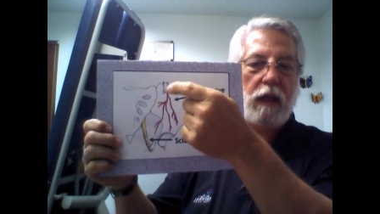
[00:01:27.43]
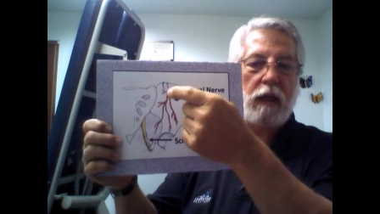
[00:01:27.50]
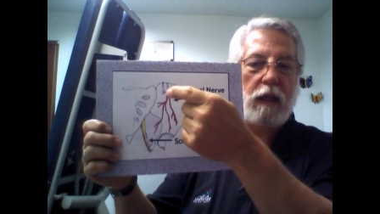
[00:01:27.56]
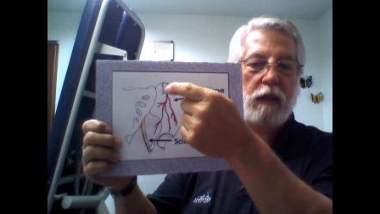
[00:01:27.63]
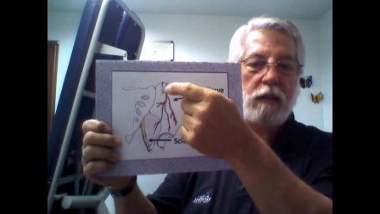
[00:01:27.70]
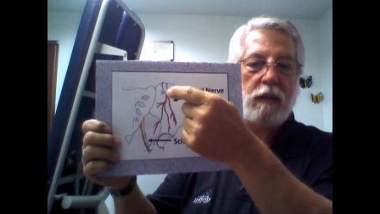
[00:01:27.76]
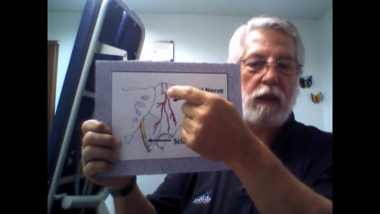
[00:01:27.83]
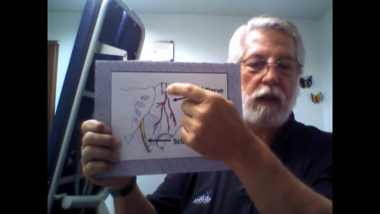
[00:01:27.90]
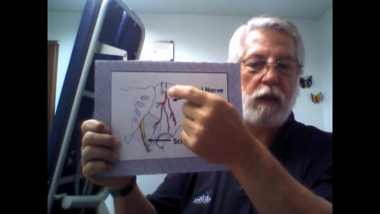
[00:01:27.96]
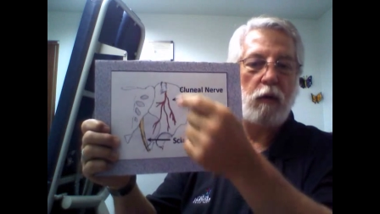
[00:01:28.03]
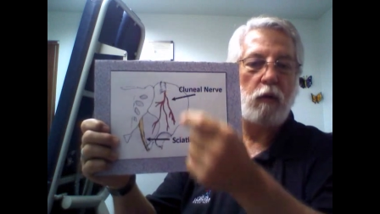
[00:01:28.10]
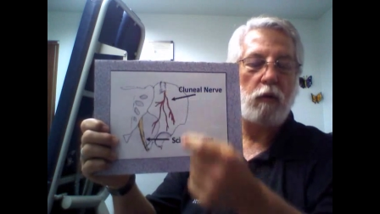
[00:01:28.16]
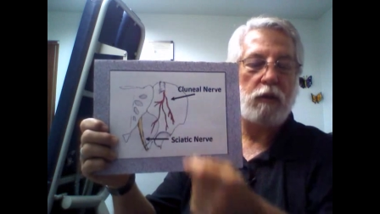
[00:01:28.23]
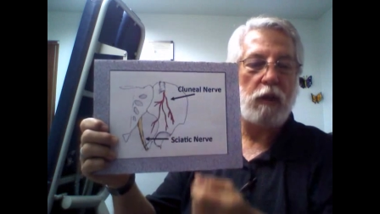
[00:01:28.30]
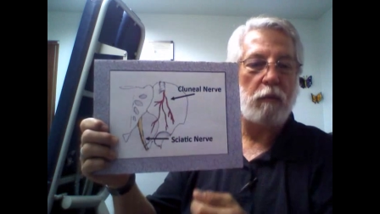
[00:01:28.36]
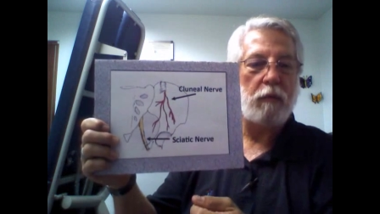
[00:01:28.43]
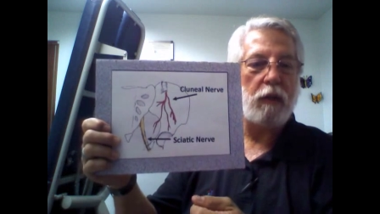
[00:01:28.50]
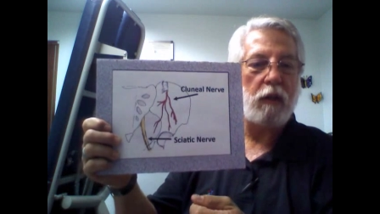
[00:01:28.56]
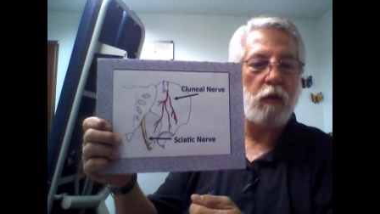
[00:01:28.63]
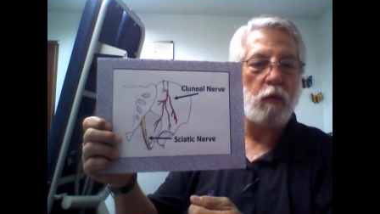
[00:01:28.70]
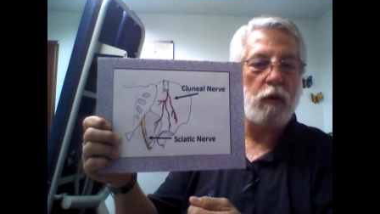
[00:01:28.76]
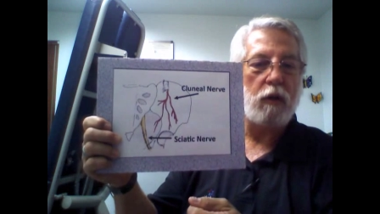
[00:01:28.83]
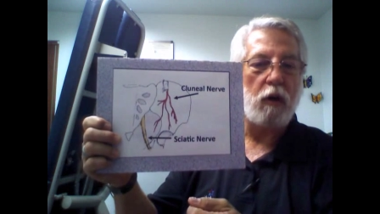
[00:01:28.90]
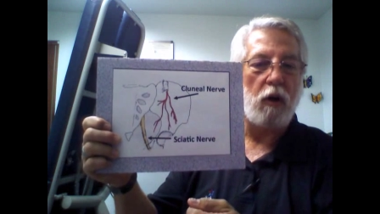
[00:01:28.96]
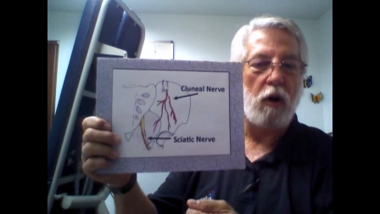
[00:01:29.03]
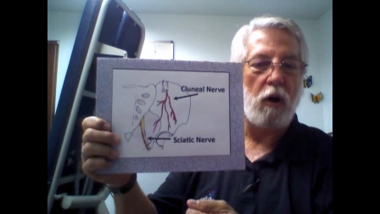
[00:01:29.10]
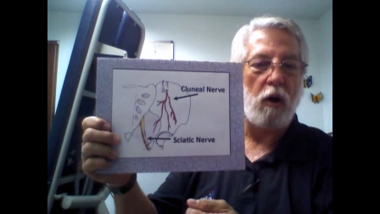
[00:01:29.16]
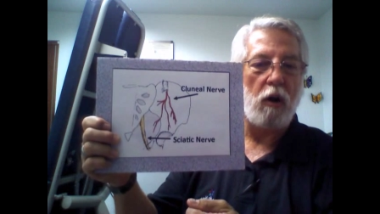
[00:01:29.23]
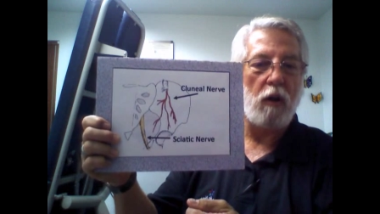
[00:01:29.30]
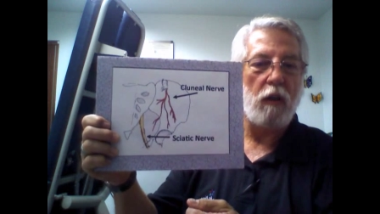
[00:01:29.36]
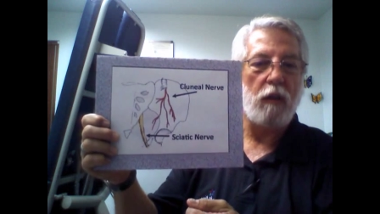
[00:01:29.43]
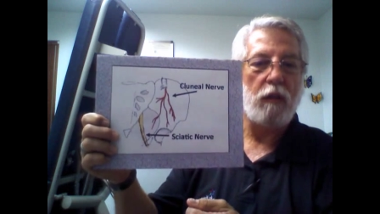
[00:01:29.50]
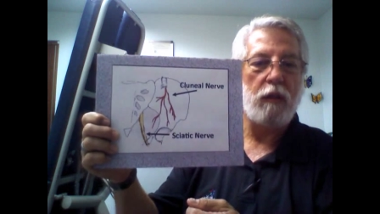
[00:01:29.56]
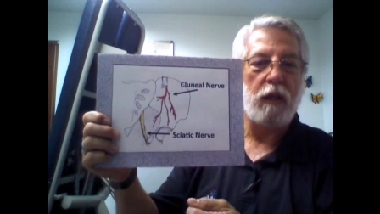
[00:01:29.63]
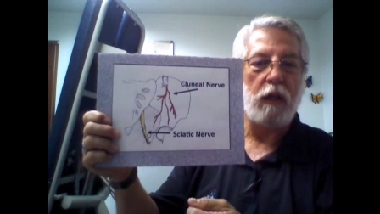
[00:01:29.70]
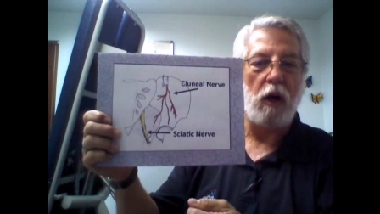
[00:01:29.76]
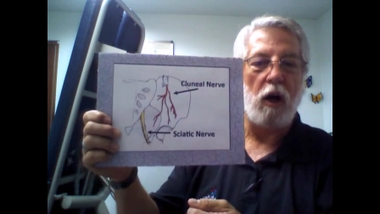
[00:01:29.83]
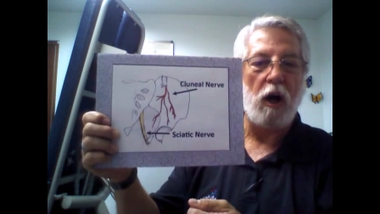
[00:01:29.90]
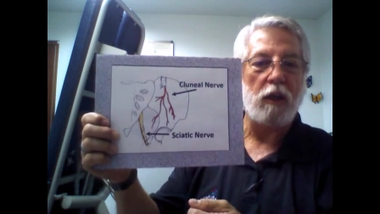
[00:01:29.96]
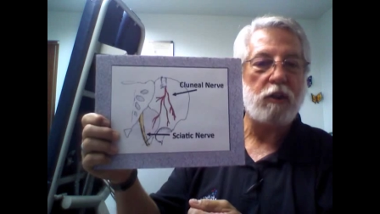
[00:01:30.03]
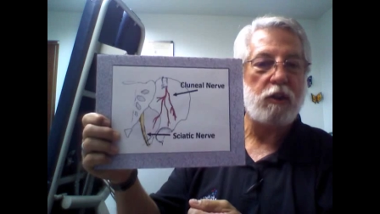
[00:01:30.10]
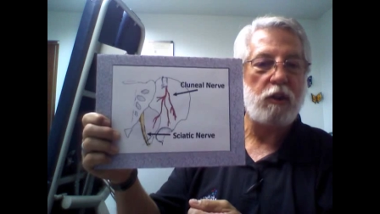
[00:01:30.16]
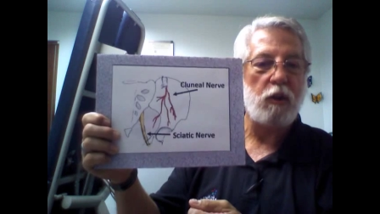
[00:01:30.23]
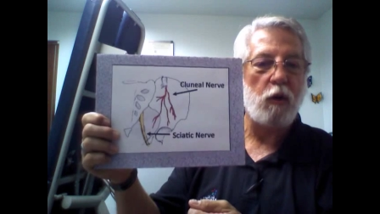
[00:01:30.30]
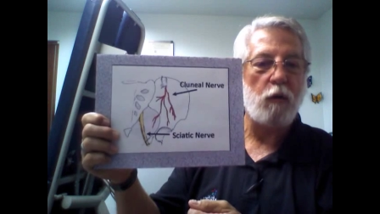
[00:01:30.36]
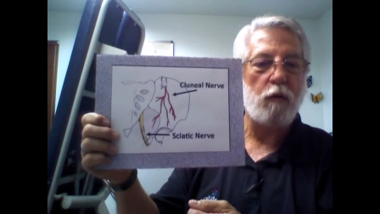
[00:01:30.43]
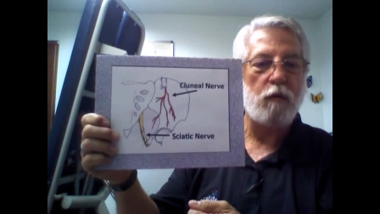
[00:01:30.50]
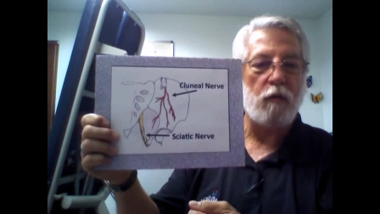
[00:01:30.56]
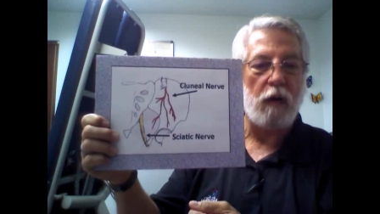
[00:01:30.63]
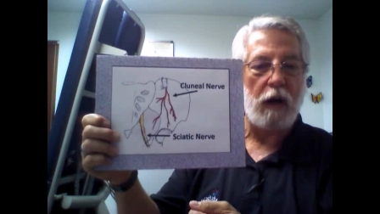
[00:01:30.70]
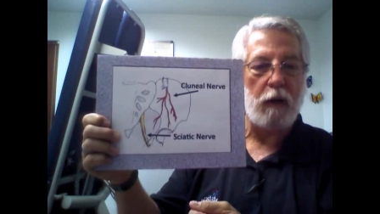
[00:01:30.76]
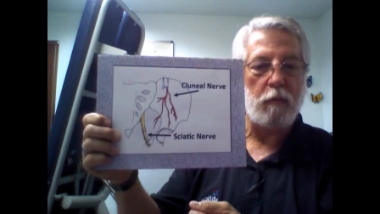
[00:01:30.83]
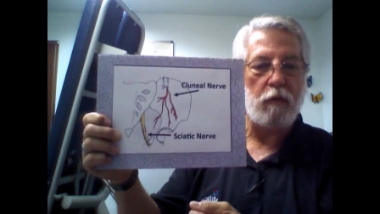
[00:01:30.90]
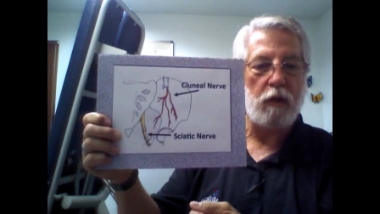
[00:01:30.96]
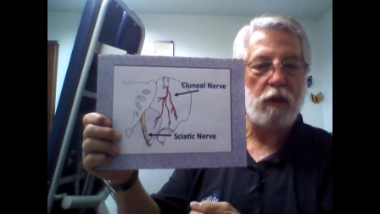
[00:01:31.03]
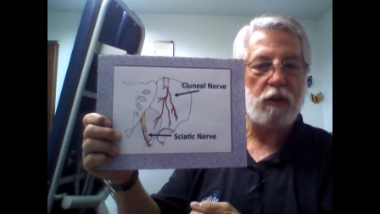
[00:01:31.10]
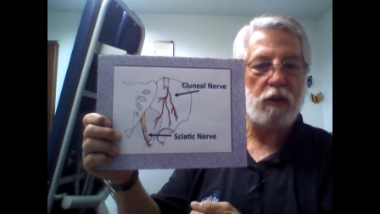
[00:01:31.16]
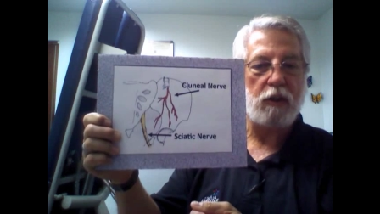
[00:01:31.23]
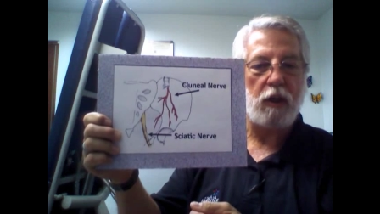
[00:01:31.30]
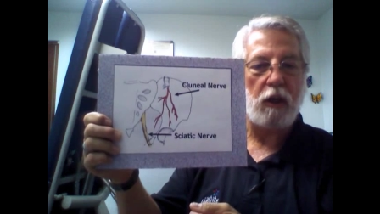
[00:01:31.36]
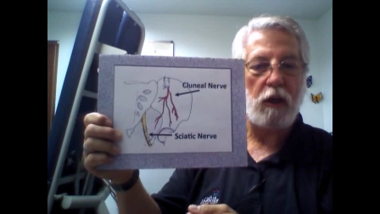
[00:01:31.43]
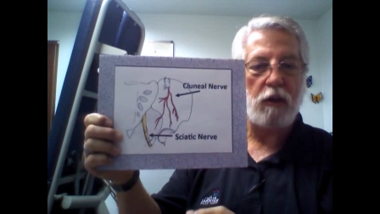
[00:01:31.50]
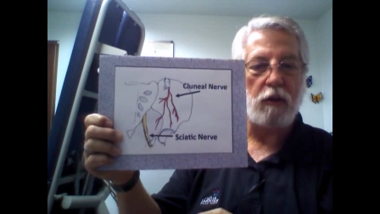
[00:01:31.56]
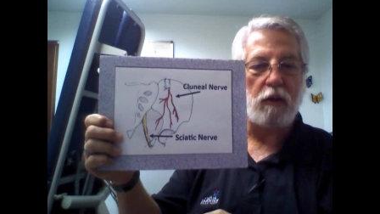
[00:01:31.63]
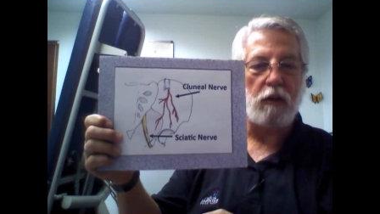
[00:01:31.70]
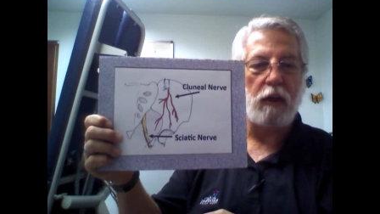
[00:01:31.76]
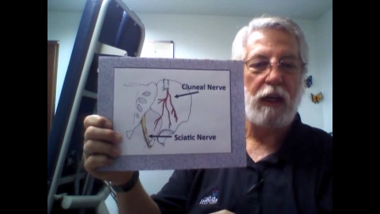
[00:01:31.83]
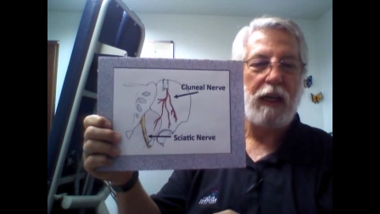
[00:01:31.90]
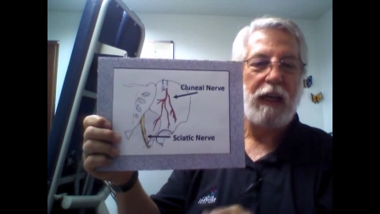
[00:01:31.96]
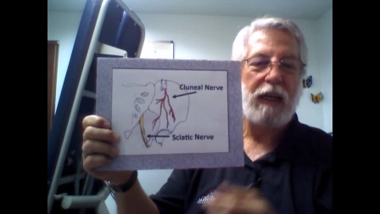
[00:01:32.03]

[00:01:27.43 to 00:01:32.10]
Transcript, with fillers: is something that we call the osseofibrous tunnel.